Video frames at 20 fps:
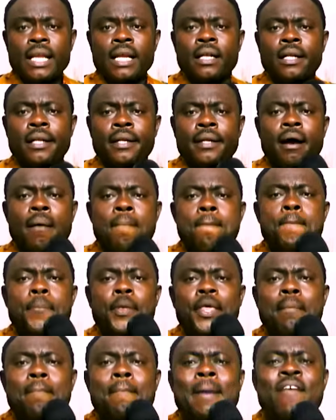Don't
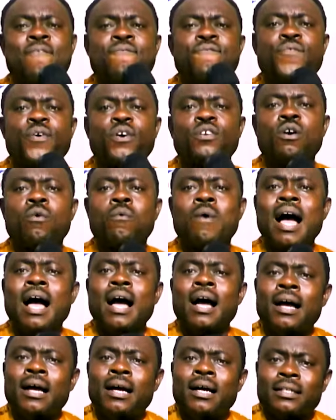be my follower
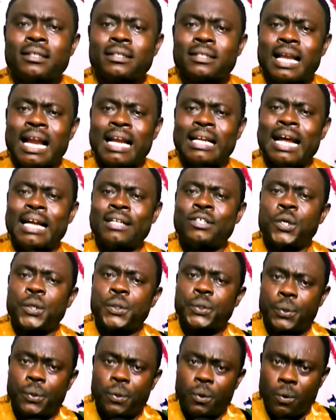that I
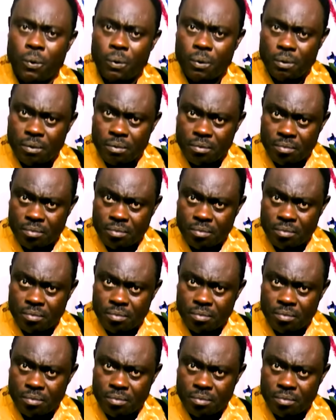don't know.